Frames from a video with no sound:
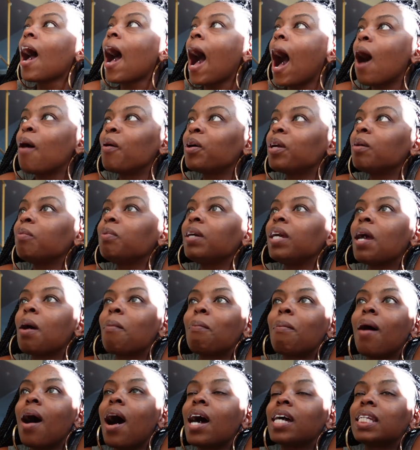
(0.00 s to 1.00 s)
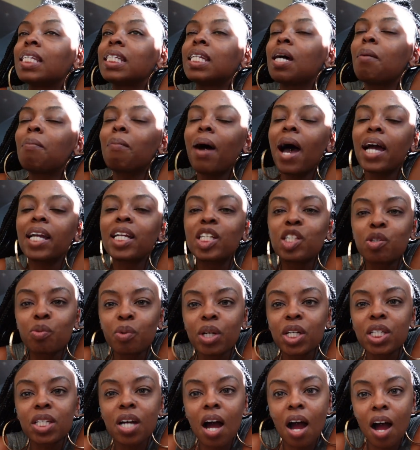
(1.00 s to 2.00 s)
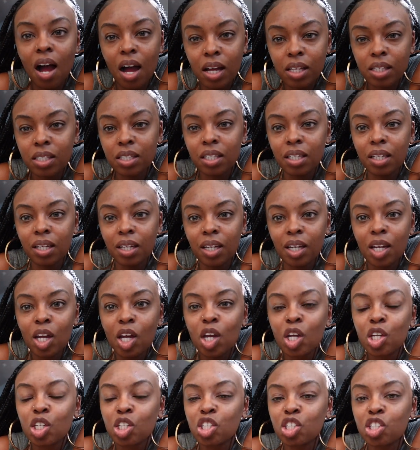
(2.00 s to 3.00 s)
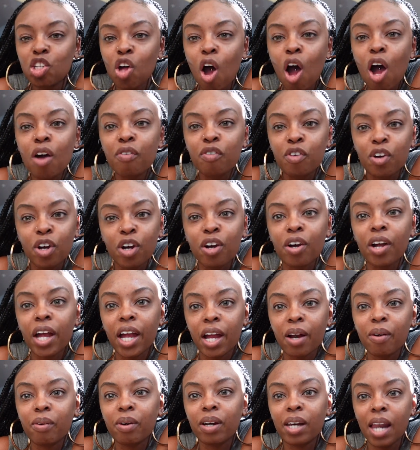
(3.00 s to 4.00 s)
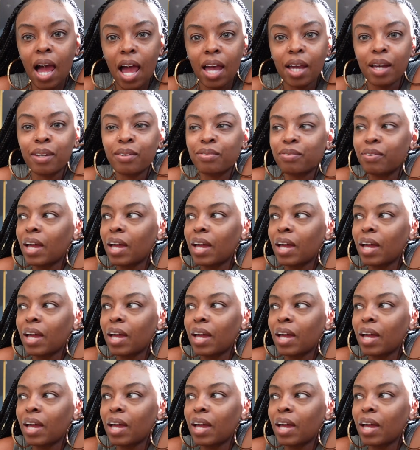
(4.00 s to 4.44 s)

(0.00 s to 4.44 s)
I want to be in my somebody's rich auntie soft girl era life.